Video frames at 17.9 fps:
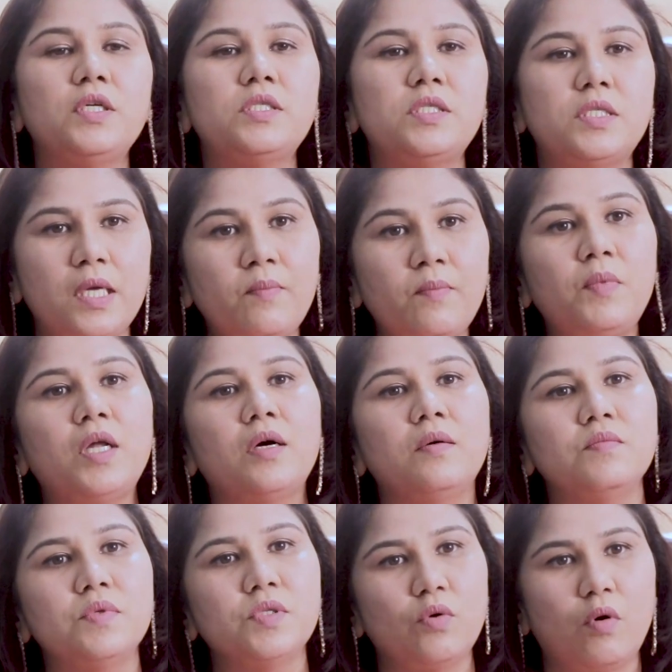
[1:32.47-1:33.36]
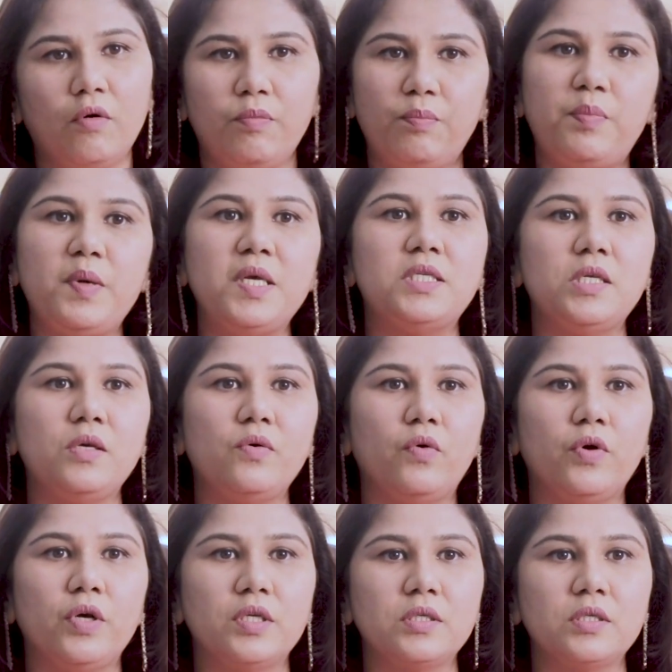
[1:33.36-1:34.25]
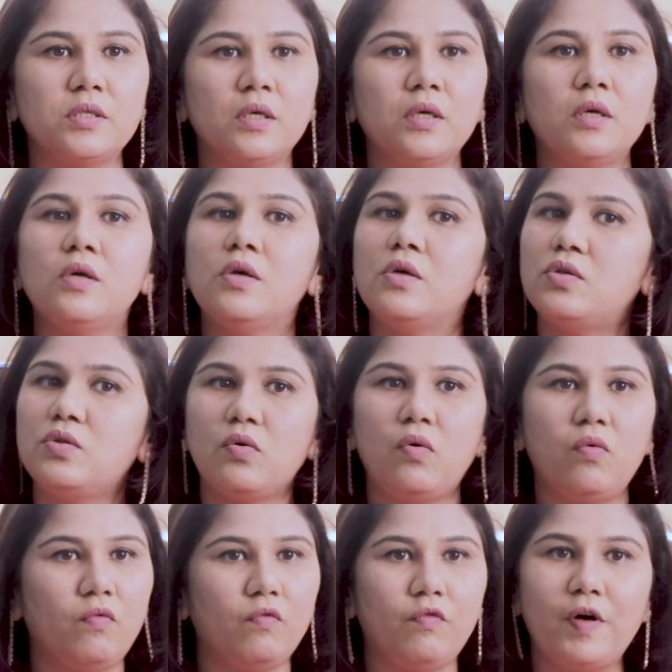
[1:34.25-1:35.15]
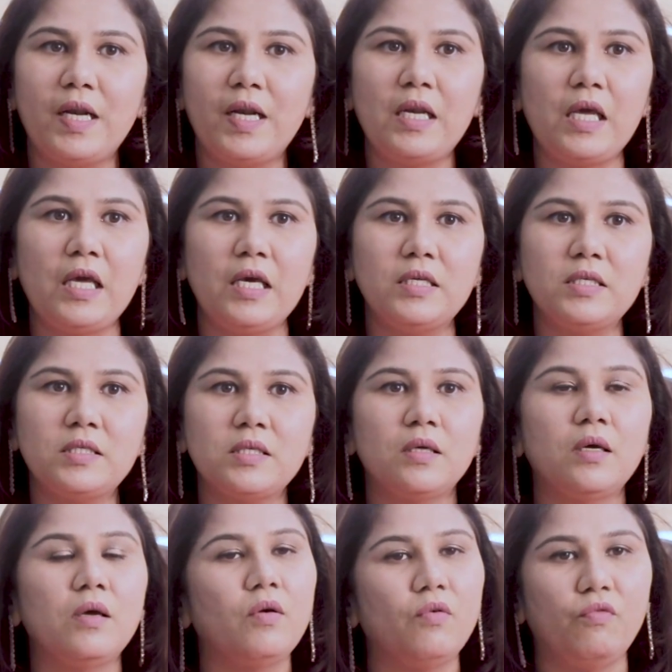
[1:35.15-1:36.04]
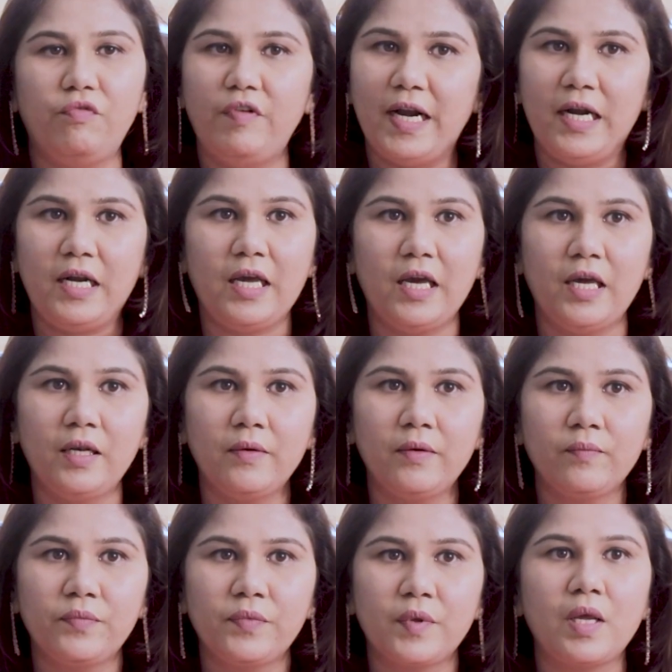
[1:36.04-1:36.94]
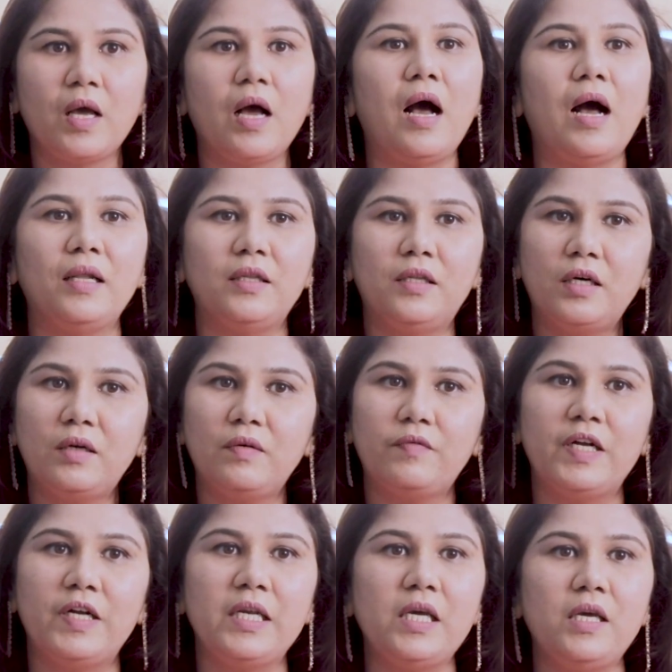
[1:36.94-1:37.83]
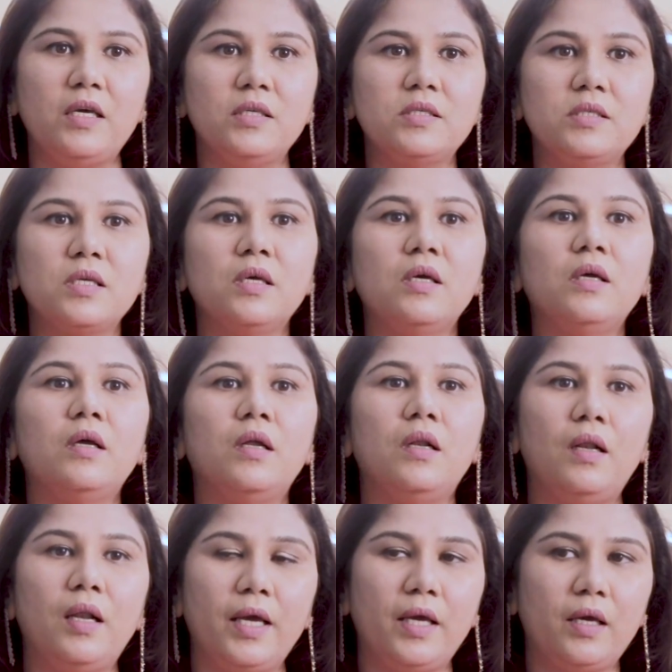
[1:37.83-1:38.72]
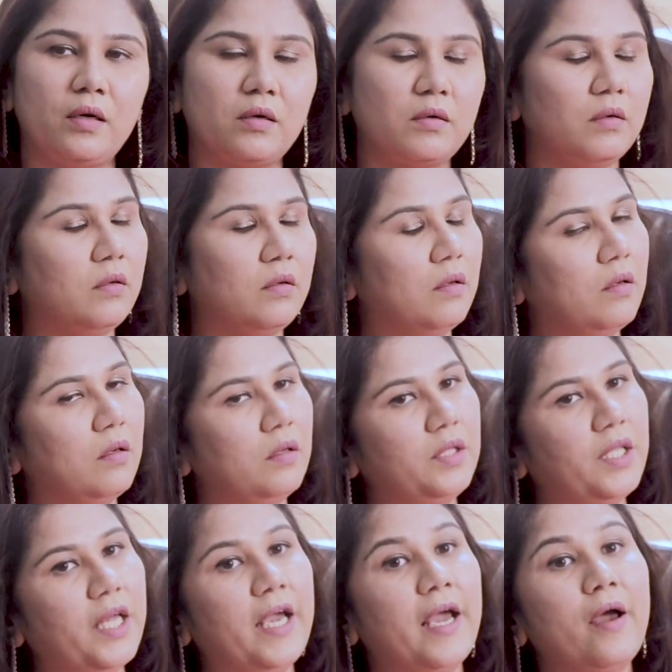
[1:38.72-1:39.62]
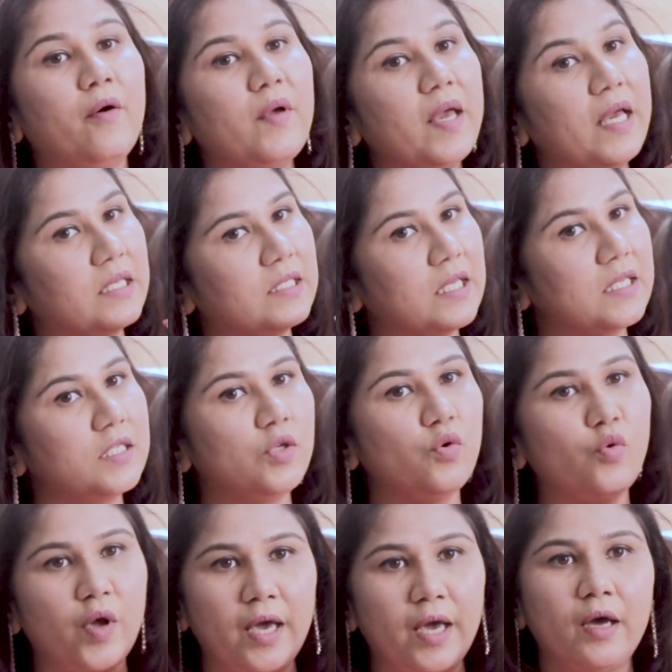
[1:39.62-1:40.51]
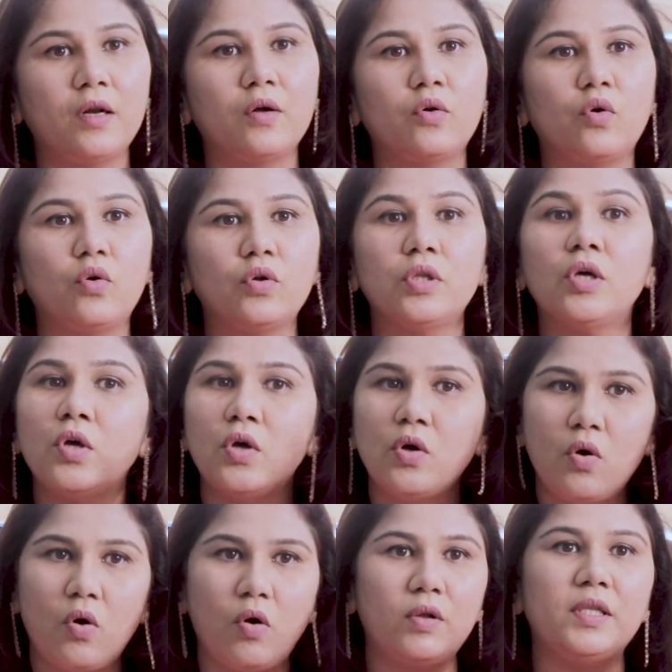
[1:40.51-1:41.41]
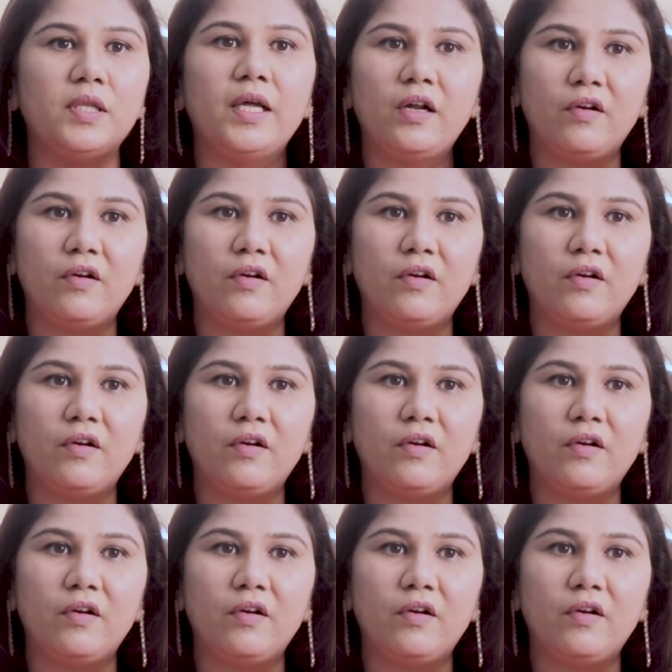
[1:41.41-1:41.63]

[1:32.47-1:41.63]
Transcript: symptoms of PCOS? So one is weight gain, other one is like they have excessive hair growth on their